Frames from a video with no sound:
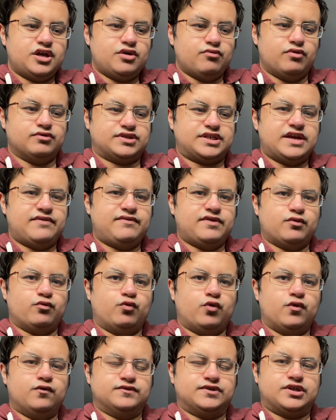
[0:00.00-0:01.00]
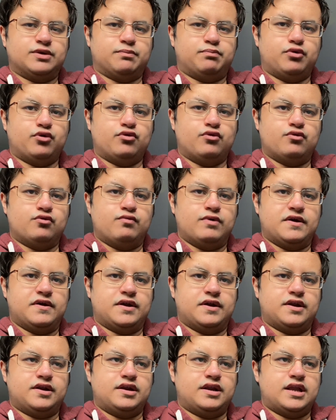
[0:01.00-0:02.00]
We was giving Wolves the ball
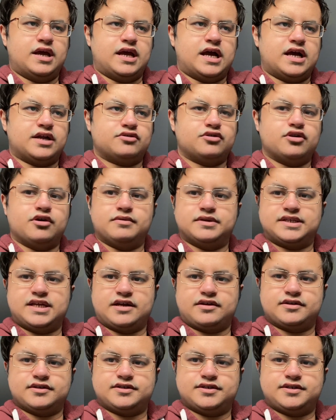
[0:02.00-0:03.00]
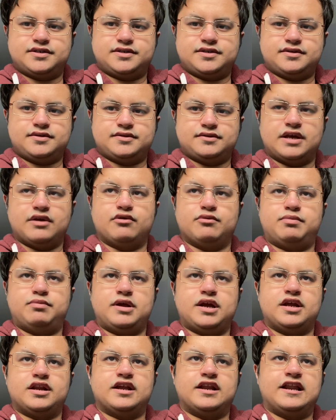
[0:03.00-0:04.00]
when they had no attackers. They were
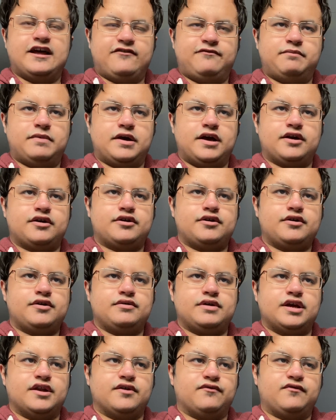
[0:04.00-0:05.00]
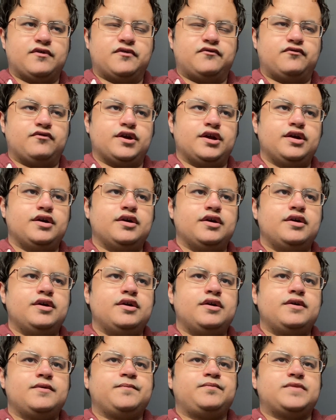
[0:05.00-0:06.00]
playing a left back in a front three
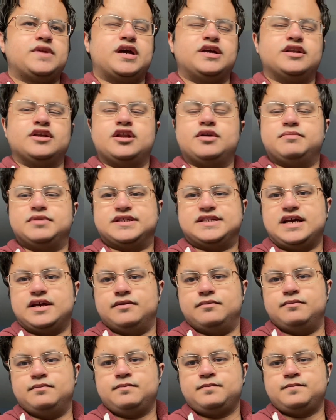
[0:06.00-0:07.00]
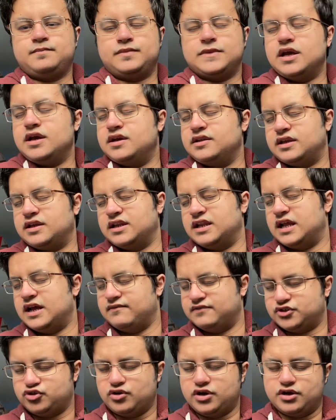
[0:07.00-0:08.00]
and a number 10. They didn't have
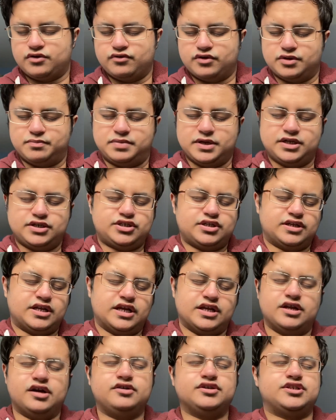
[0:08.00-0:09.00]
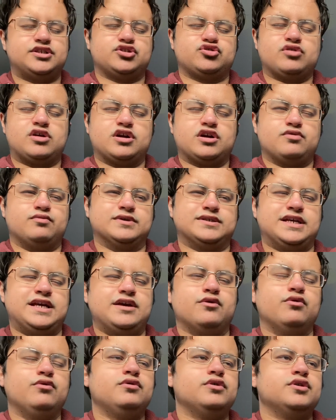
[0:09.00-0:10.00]
a striker on the pitch. Their youngster striker was
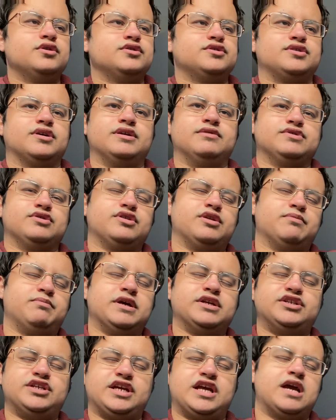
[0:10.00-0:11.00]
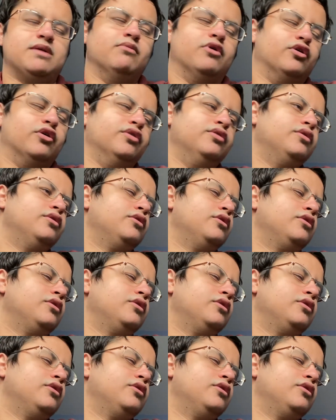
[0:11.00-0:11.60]
ill, so he was on the bench. He came on.